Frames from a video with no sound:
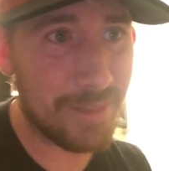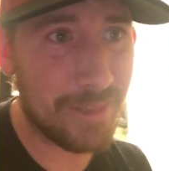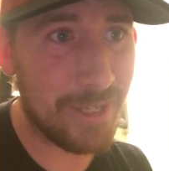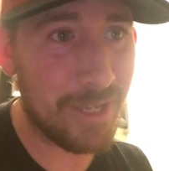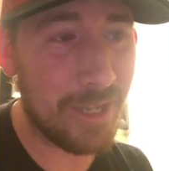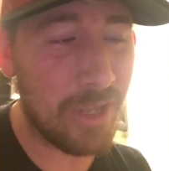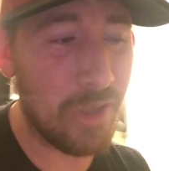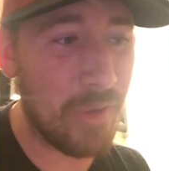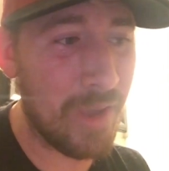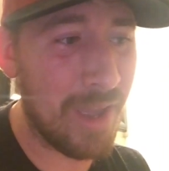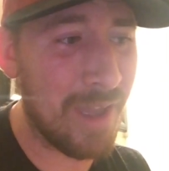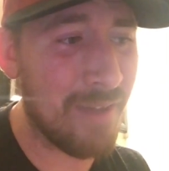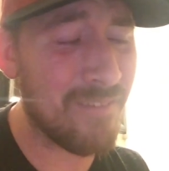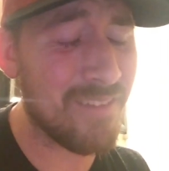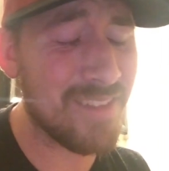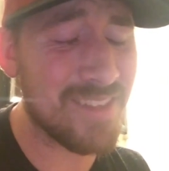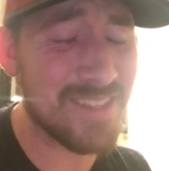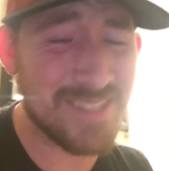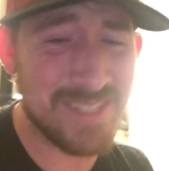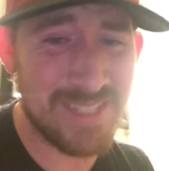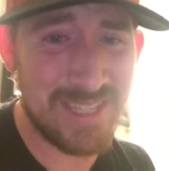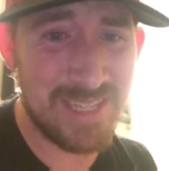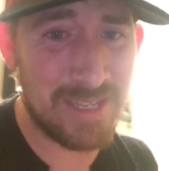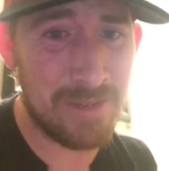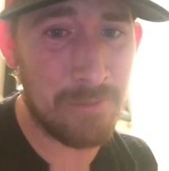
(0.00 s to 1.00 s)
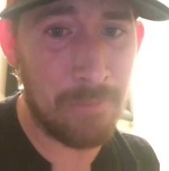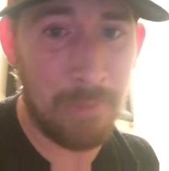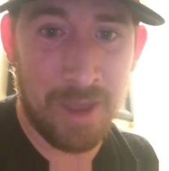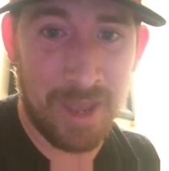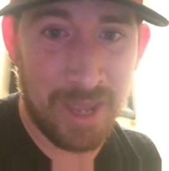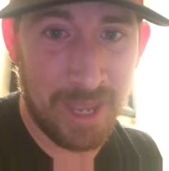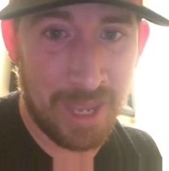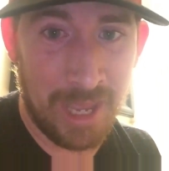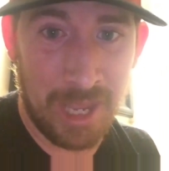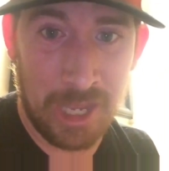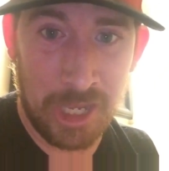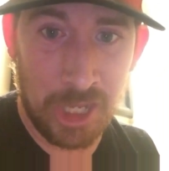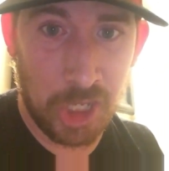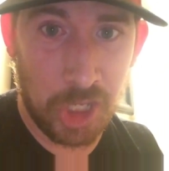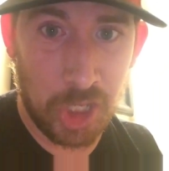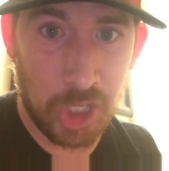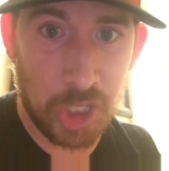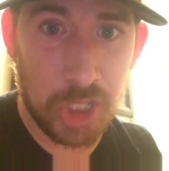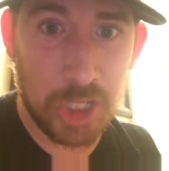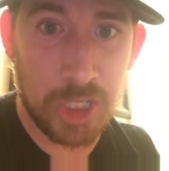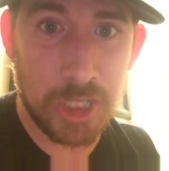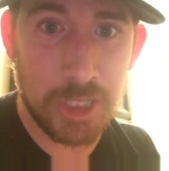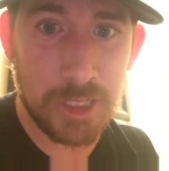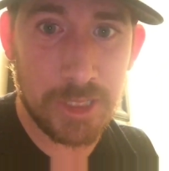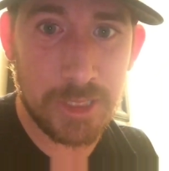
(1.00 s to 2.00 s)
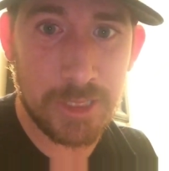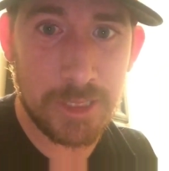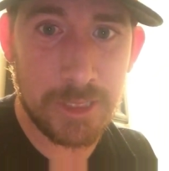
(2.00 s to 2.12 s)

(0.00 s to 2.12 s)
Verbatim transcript: then you haven't seen my anger.